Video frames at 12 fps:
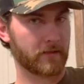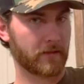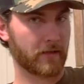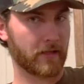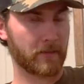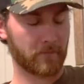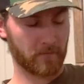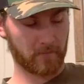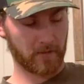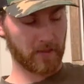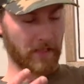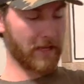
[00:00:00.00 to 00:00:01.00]
anything I
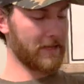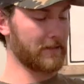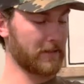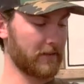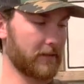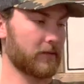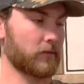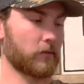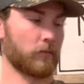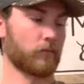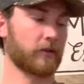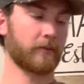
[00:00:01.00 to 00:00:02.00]
need to add to this
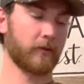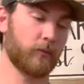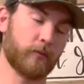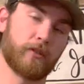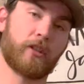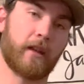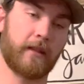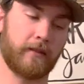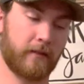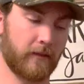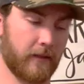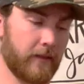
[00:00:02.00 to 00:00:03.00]
or something you would change
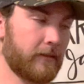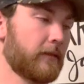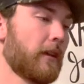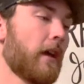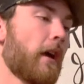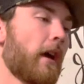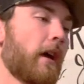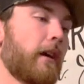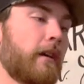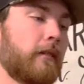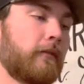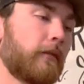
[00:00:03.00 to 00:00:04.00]
to this.
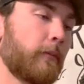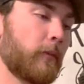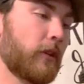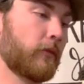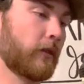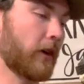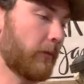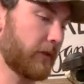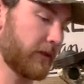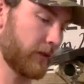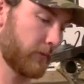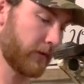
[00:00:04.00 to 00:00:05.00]
Let me know in the comments
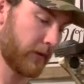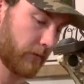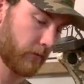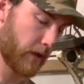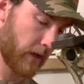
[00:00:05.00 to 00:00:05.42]
down below,